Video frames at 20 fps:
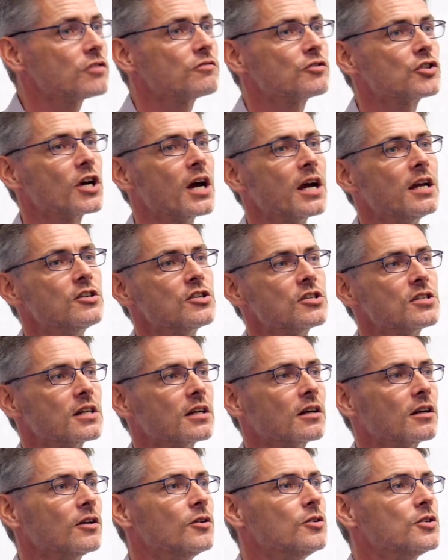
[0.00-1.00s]
of changes,
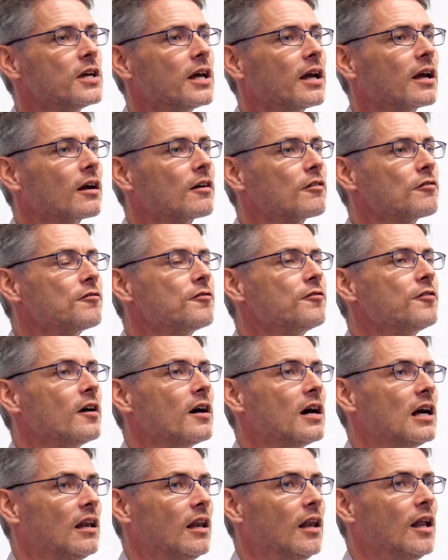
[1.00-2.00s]
including
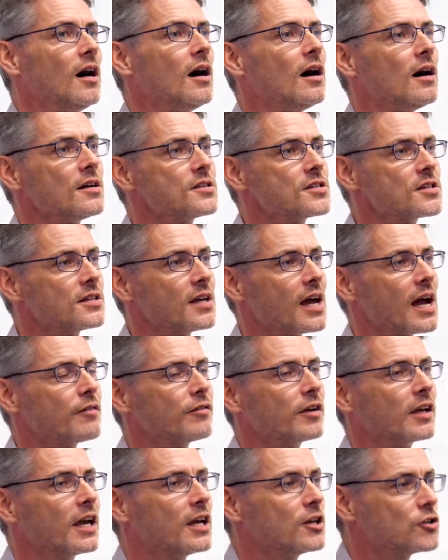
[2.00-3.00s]
at last
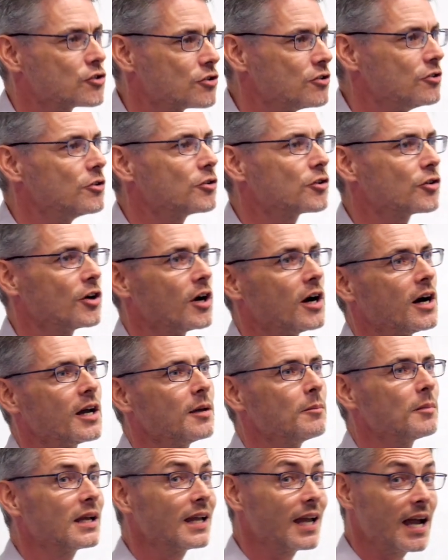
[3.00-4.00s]
having a true
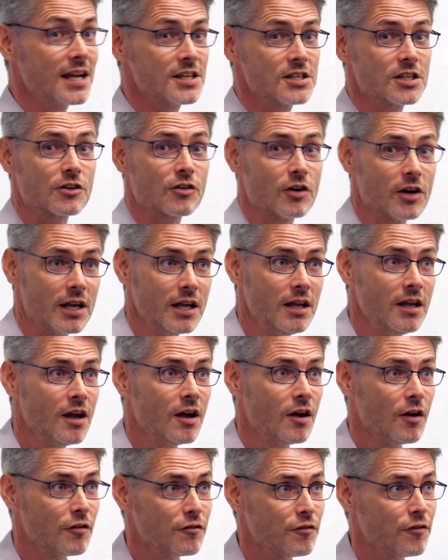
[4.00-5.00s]
crime category
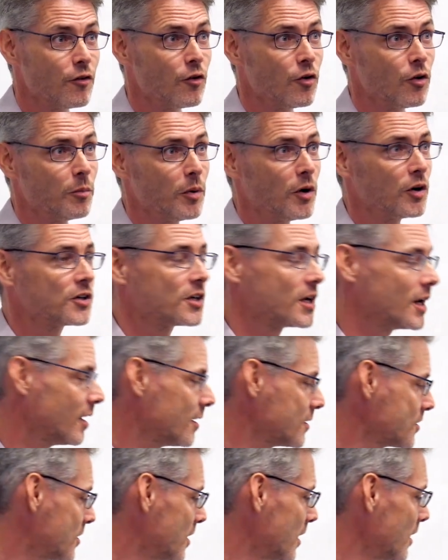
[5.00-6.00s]
for
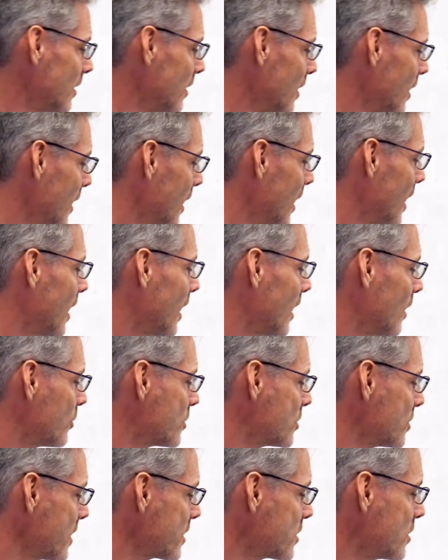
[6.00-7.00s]
podcasting,
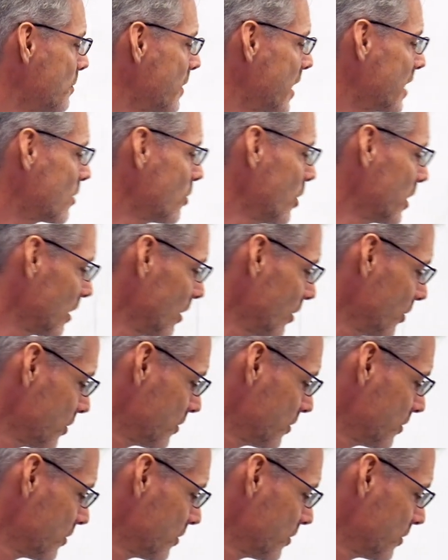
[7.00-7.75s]
which has actually made quite a lot